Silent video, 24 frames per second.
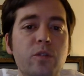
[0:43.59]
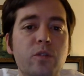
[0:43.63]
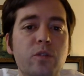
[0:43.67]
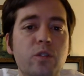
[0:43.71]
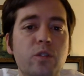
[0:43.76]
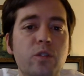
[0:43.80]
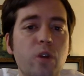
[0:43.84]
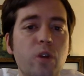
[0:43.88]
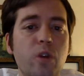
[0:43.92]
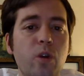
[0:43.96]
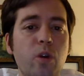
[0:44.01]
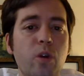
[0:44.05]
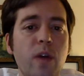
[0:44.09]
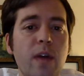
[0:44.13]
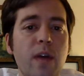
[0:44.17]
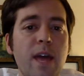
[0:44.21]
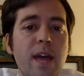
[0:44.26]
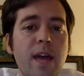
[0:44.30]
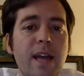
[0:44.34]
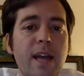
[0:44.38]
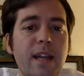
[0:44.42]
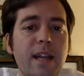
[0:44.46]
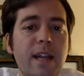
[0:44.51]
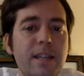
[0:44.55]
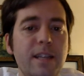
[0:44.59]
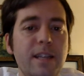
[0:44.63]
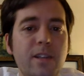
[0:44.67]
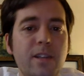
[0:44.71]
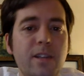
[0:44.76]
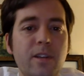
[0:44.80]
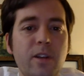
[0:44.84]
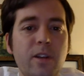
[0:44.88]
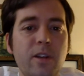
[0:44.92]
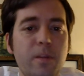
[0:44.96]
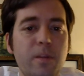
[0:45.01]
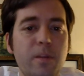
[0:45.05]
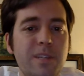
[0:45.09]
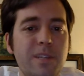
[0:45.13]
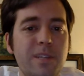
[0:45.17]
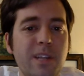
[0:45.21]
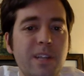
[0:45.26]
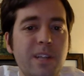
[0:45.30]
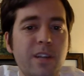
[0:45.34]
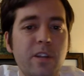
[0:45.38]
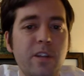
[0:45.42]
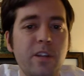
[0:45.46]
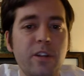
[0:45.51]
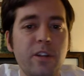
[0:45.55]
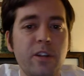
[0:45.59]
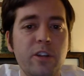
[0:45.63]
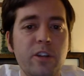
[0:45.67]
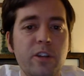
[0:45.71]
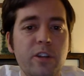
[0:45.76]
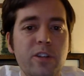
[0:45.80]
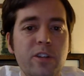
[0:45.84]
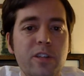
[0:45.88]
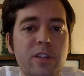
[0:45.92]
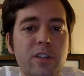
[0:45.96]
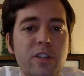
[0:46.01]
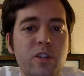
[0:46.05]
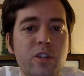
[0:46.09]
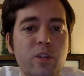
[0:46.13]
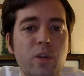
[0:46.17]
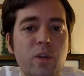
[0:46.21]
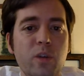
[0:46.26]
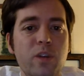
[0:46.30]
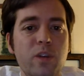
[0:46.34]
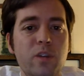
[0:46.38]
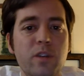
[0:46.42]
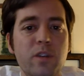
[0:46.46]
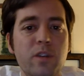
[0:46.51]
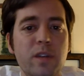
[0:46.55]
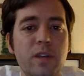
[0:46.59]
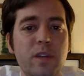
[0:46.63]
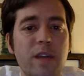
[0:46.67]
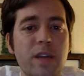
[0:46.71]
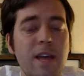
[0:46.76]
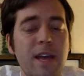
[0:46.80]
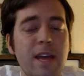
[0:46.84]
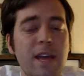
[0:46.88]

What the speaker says: So unless they're in a particularly good situation,